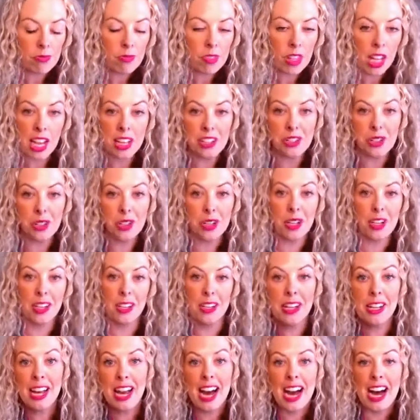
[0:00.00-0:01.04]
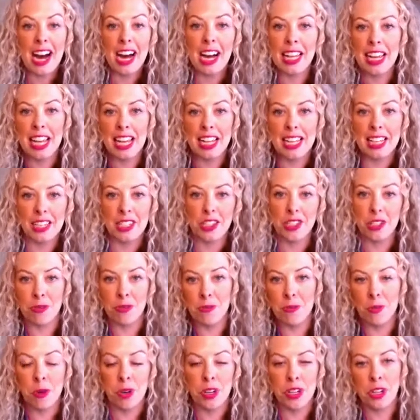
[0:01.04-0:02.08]
I took a hiatus, a
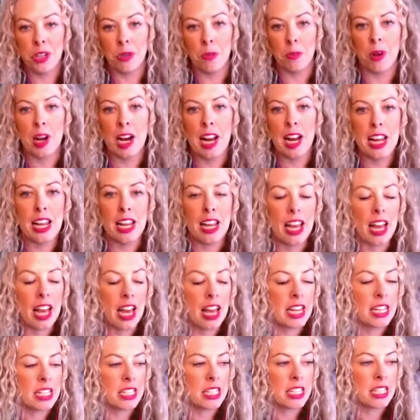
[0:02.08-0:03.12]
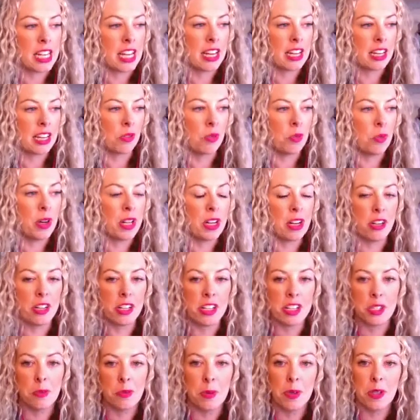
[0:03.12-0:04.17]
4-year break, and went on a
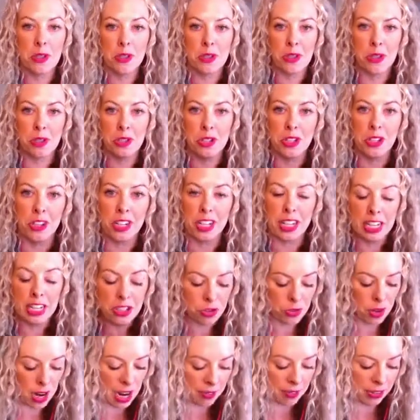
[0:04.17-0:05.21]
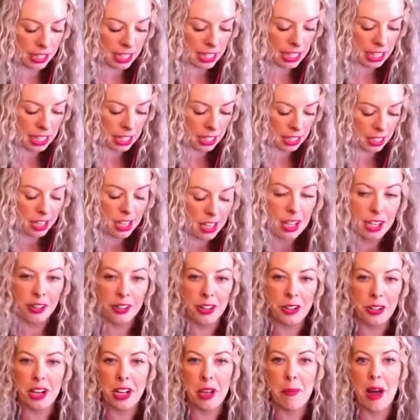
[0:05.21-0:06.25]
spiritual journey, traveling and
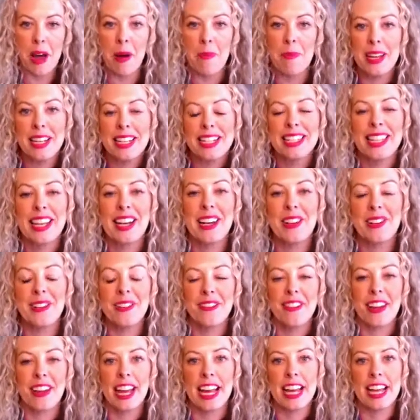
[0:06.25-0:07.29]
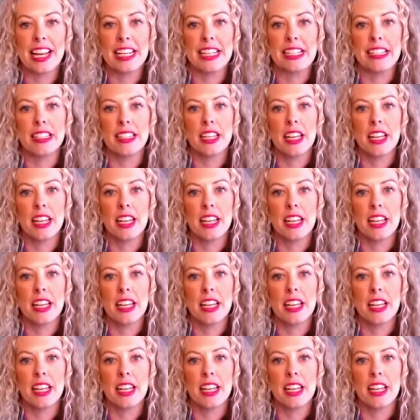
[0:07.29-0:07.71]
learning about myself, and